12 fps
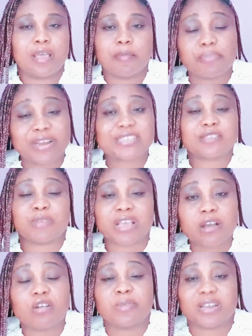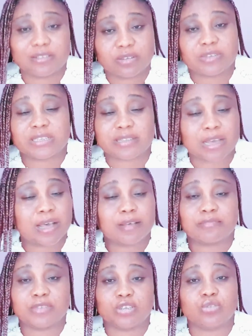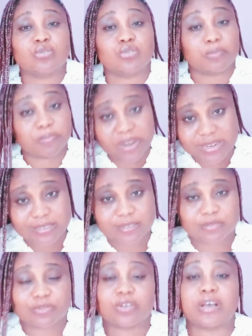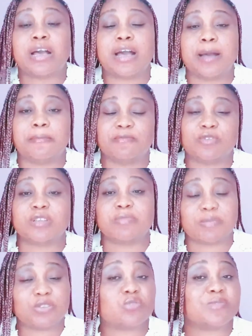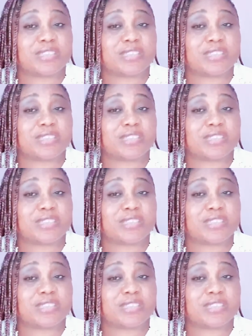breast milk coming out of the your breast for the baby to be